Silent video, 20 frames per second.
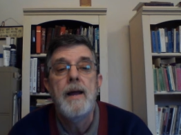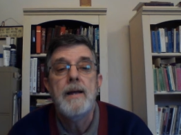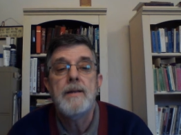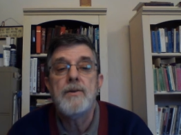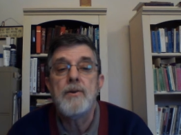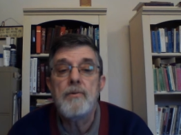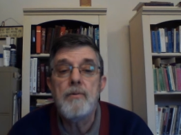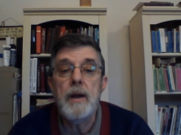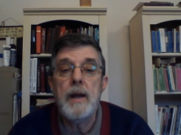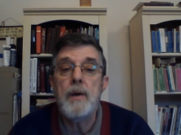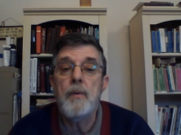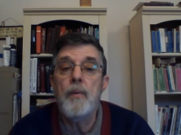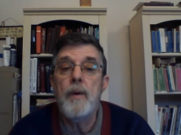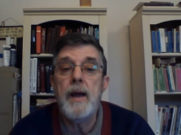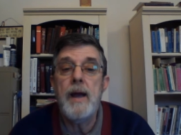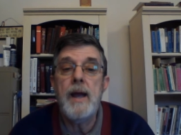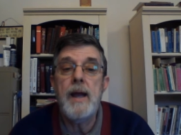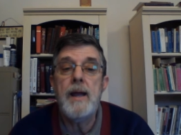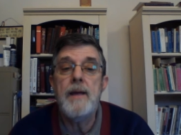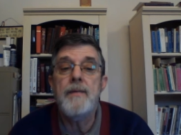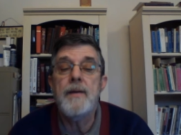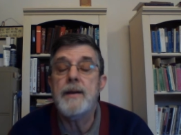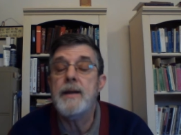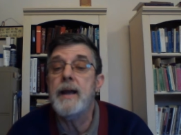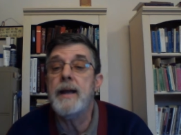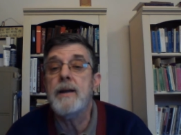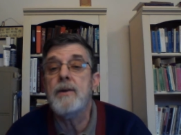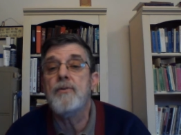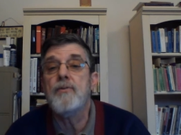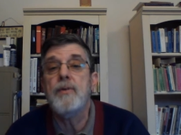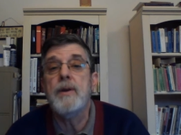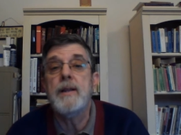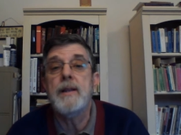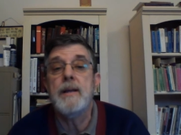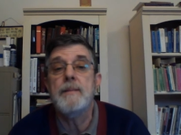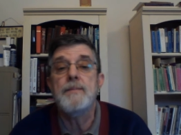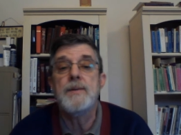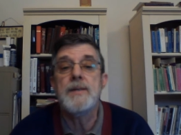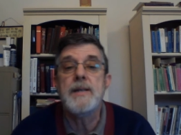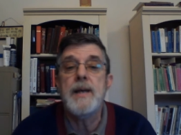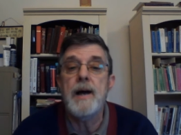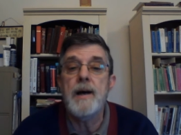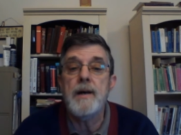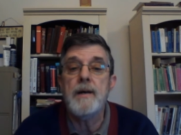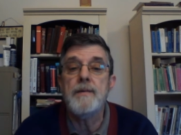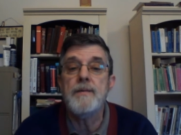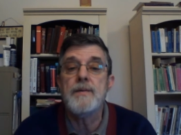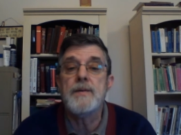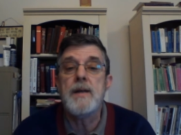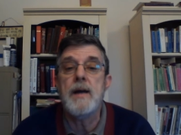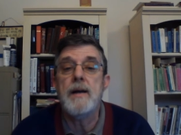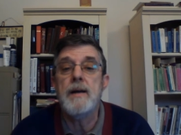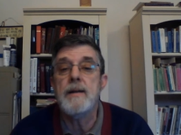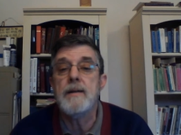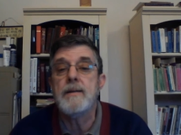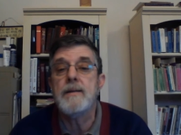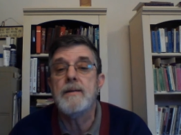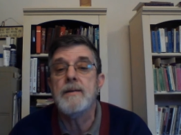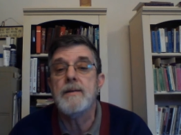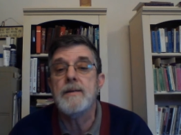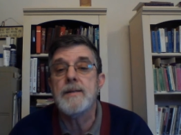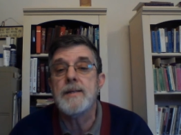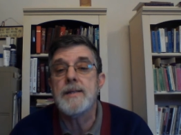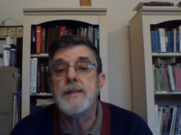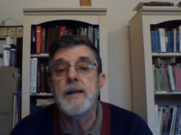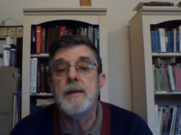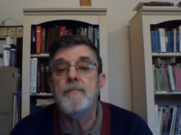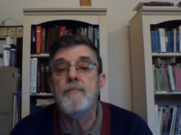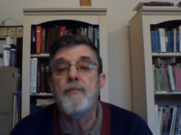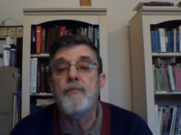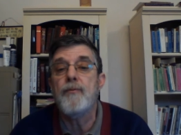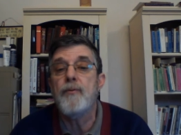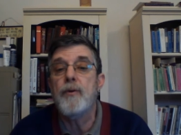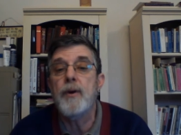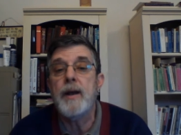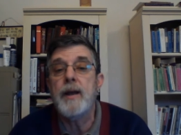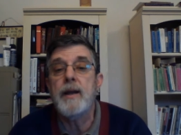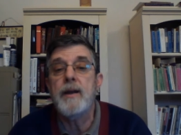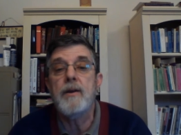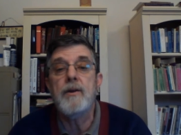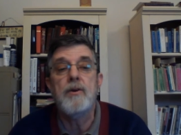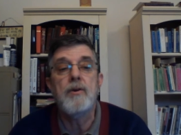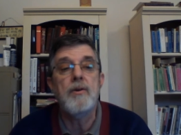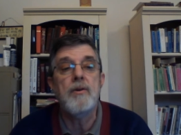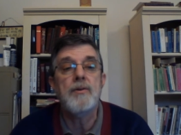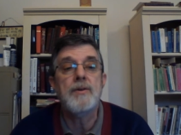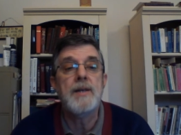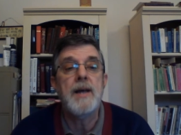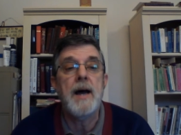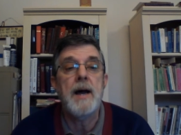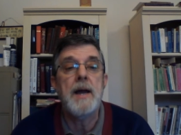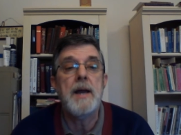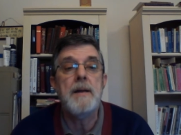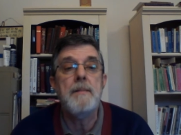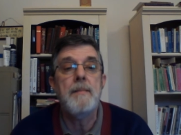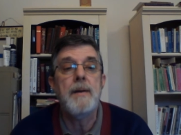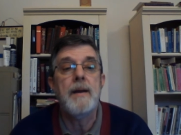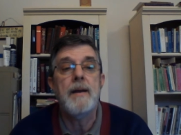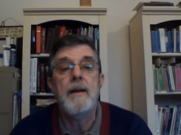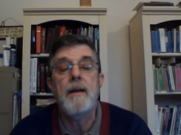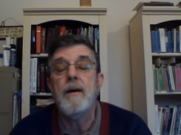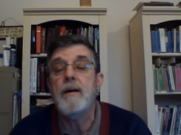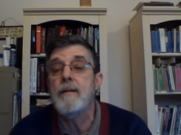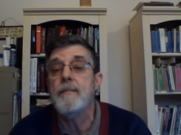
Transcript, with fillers: It's a great way that they can treat themselves uh, to some free girl time and